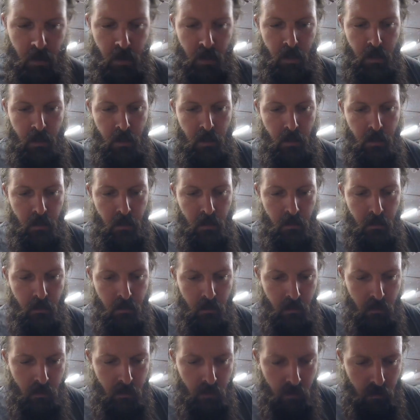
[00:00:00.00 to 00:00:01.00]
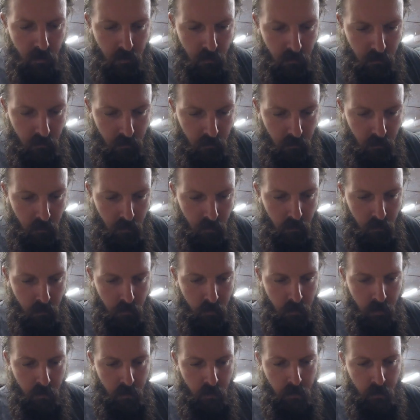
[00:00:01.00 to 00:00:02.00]
handy. So
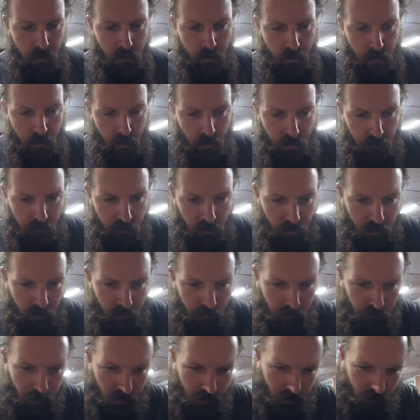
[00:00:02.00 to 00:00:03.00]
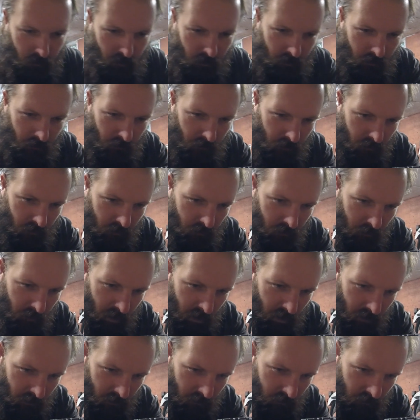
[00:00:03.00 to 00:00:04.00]
try to treat it with
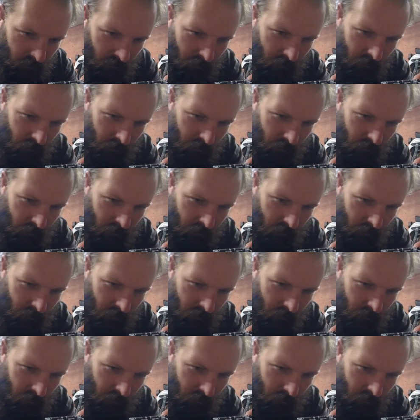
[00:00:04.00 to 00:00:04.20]
respect.